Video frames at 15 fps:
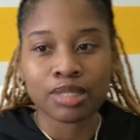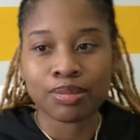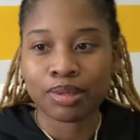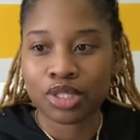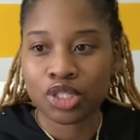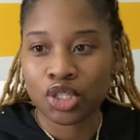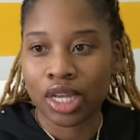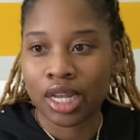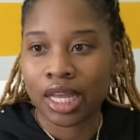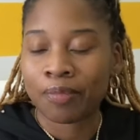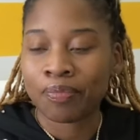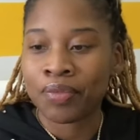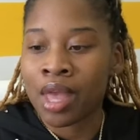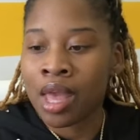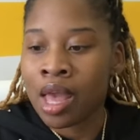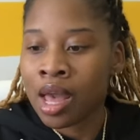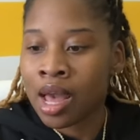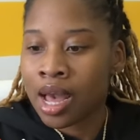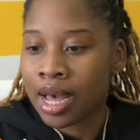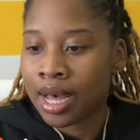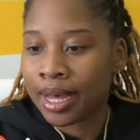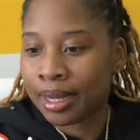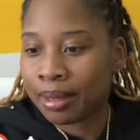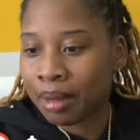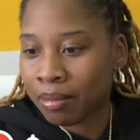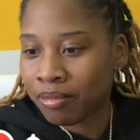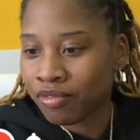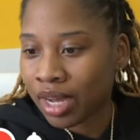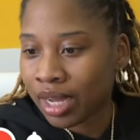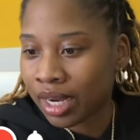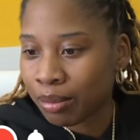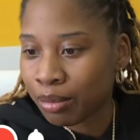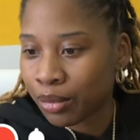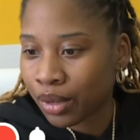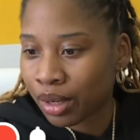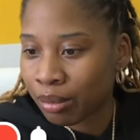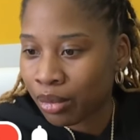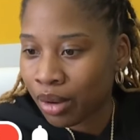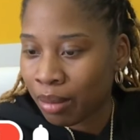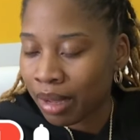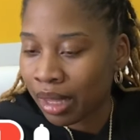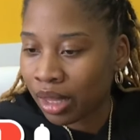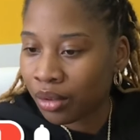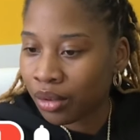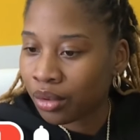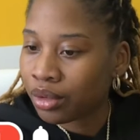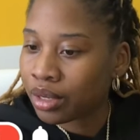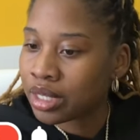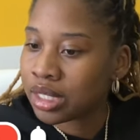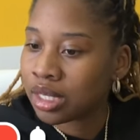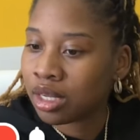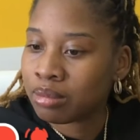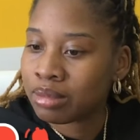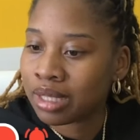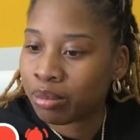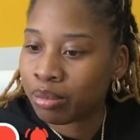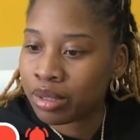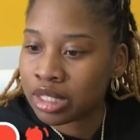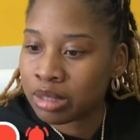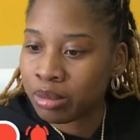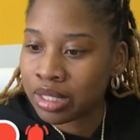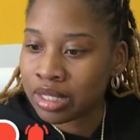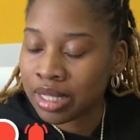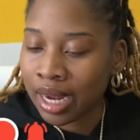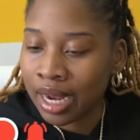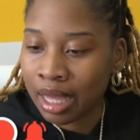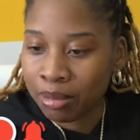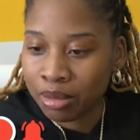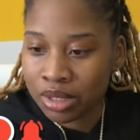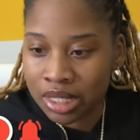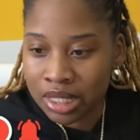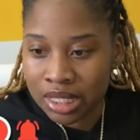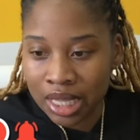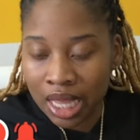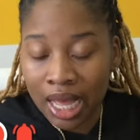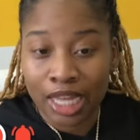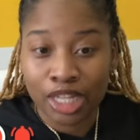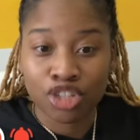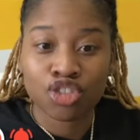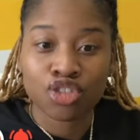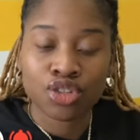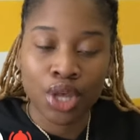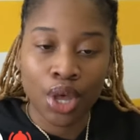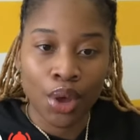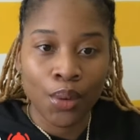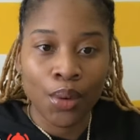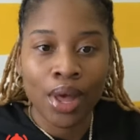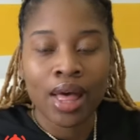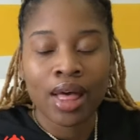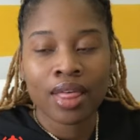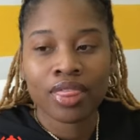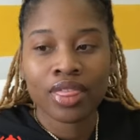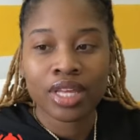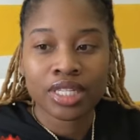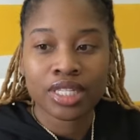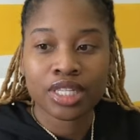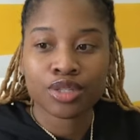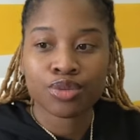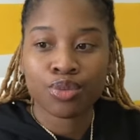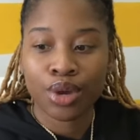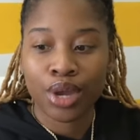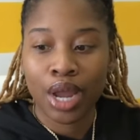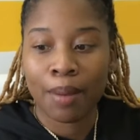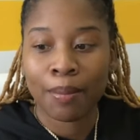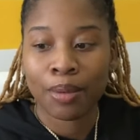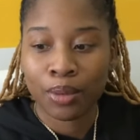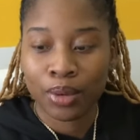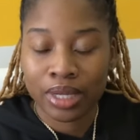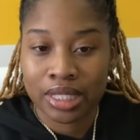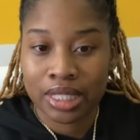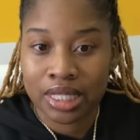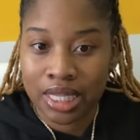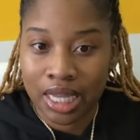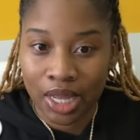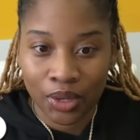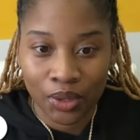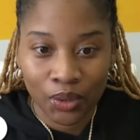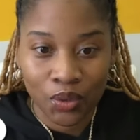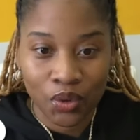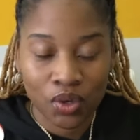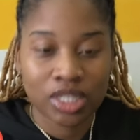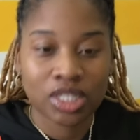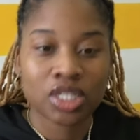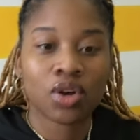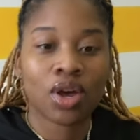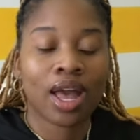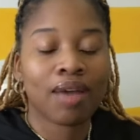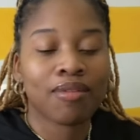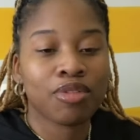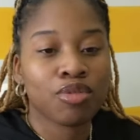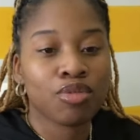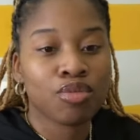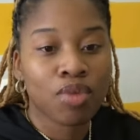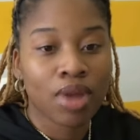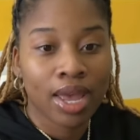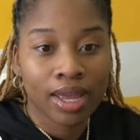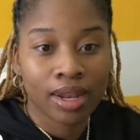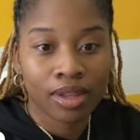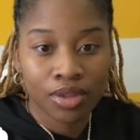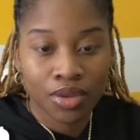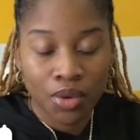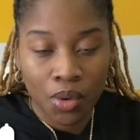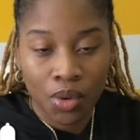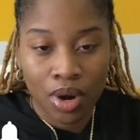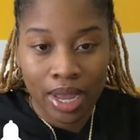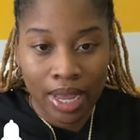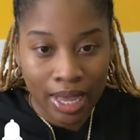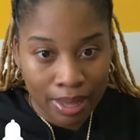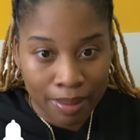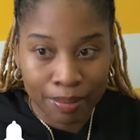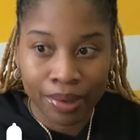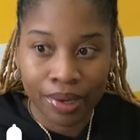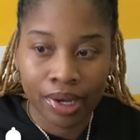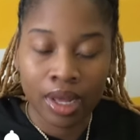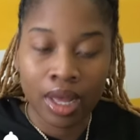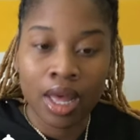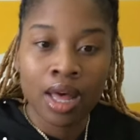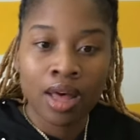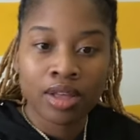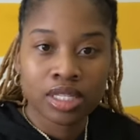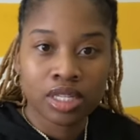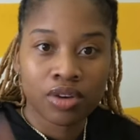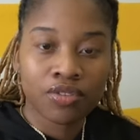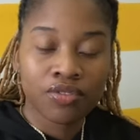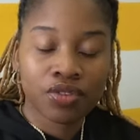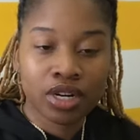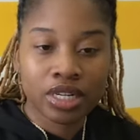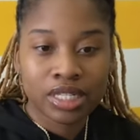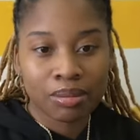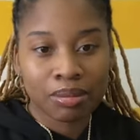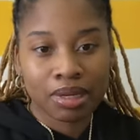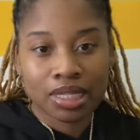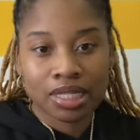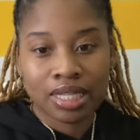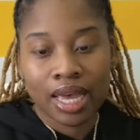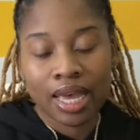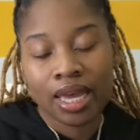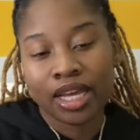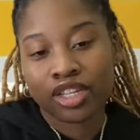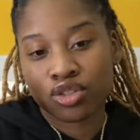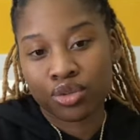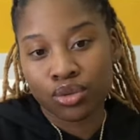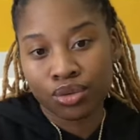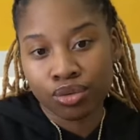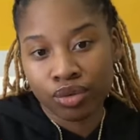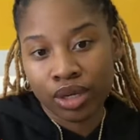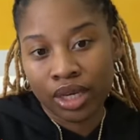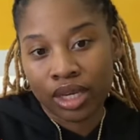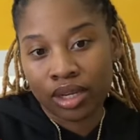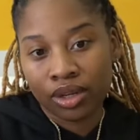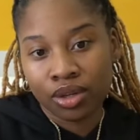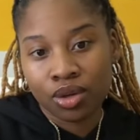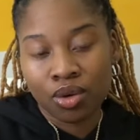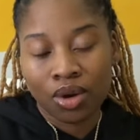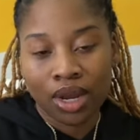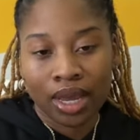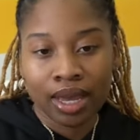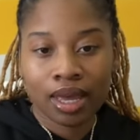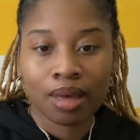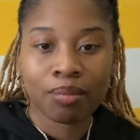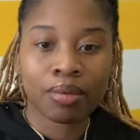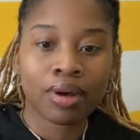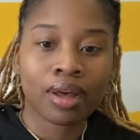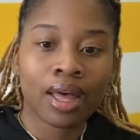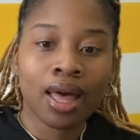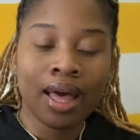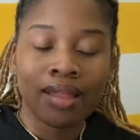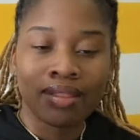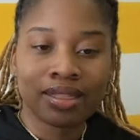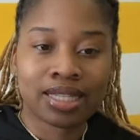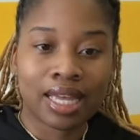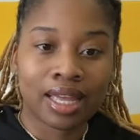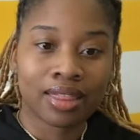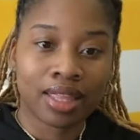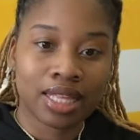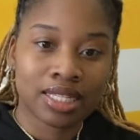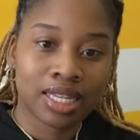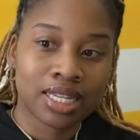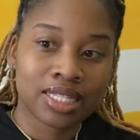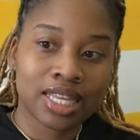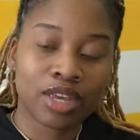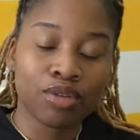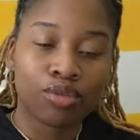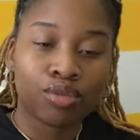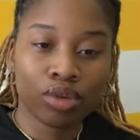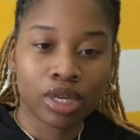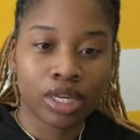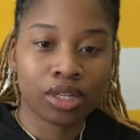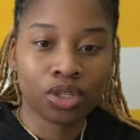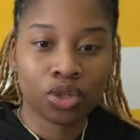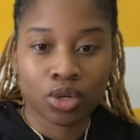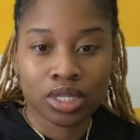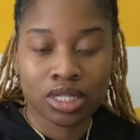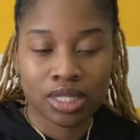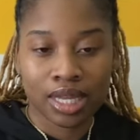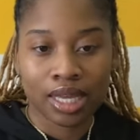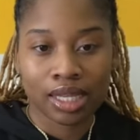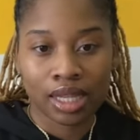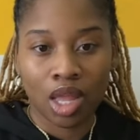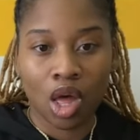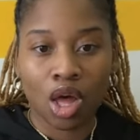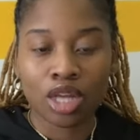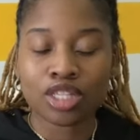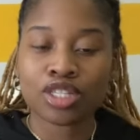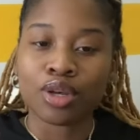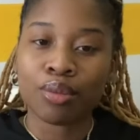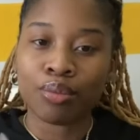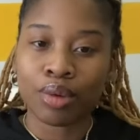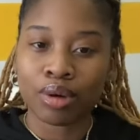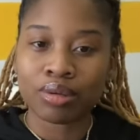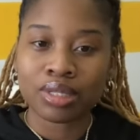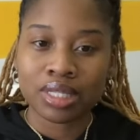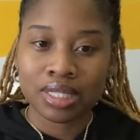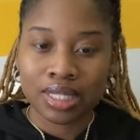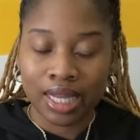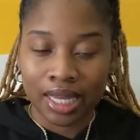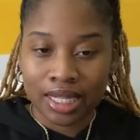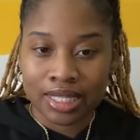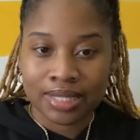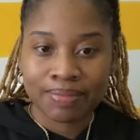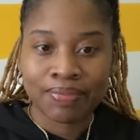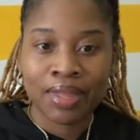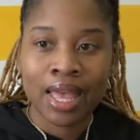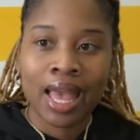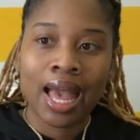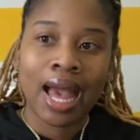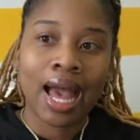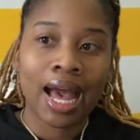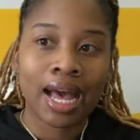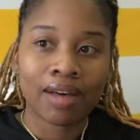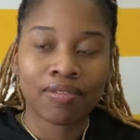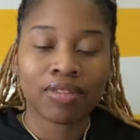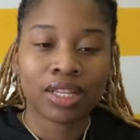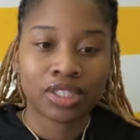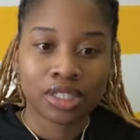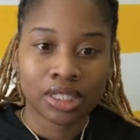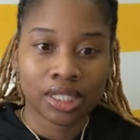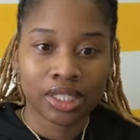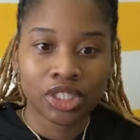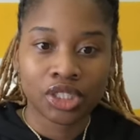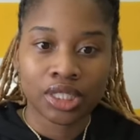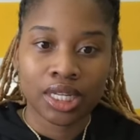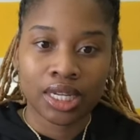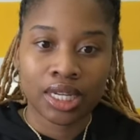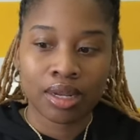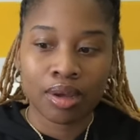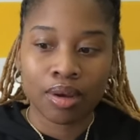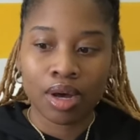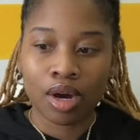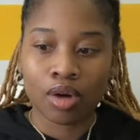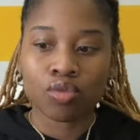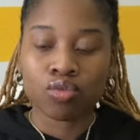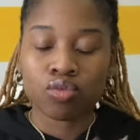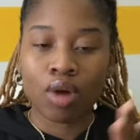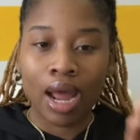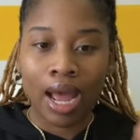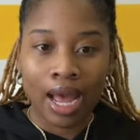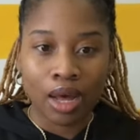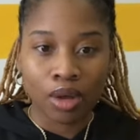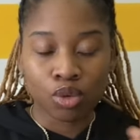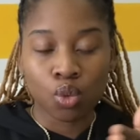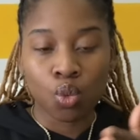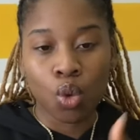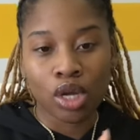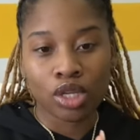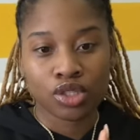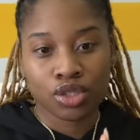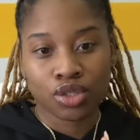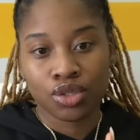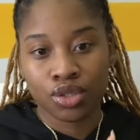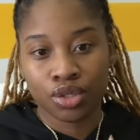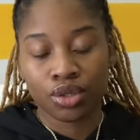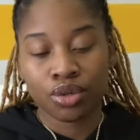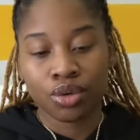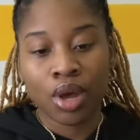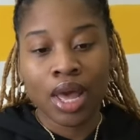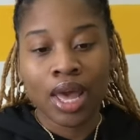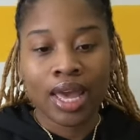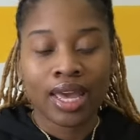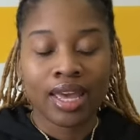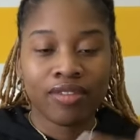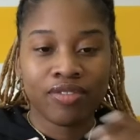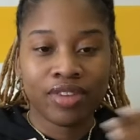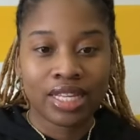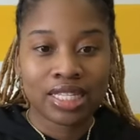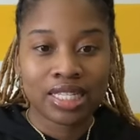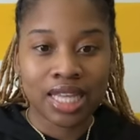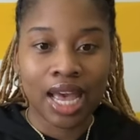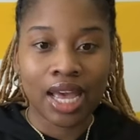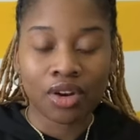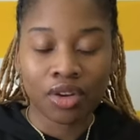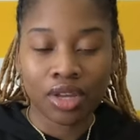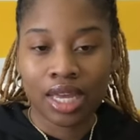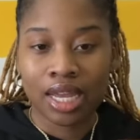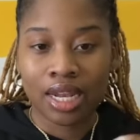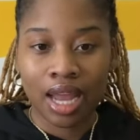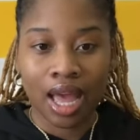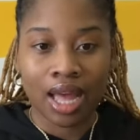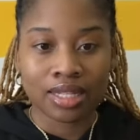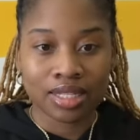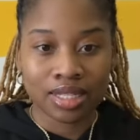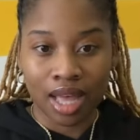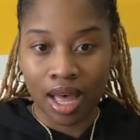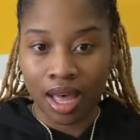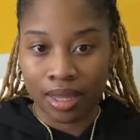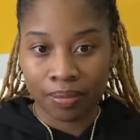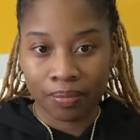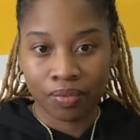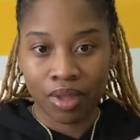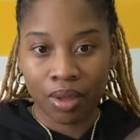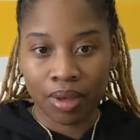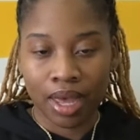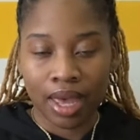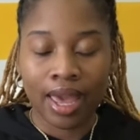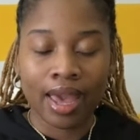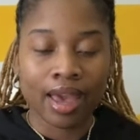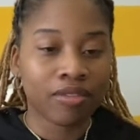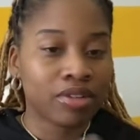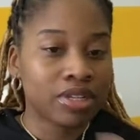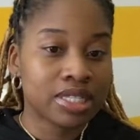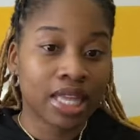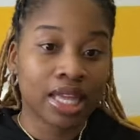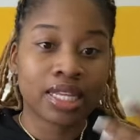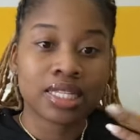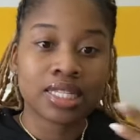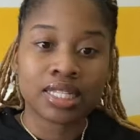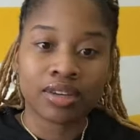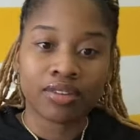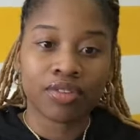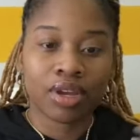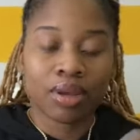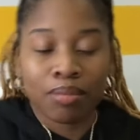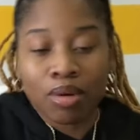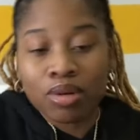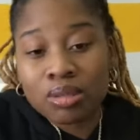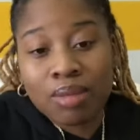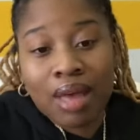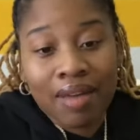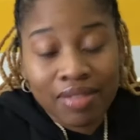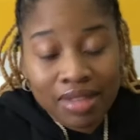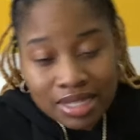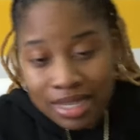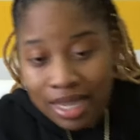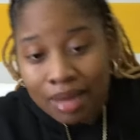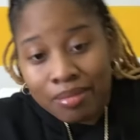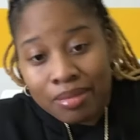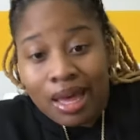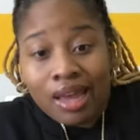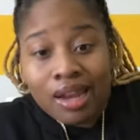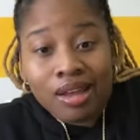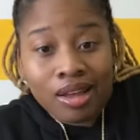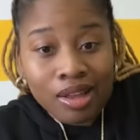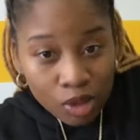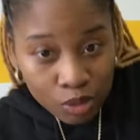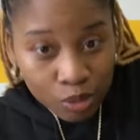hospitals training. I'm finding more and more at my local nursing homes that the principal is not able to sign. So this is where I'm going to tell you, Crystal, have you read your handbook? So first I'm going to say is to read your handbook. The second thing is going to say, read your state law. So most states have legislation around what to do if a signer cannot sign. Okay, every state is different. Most of them have the same kind of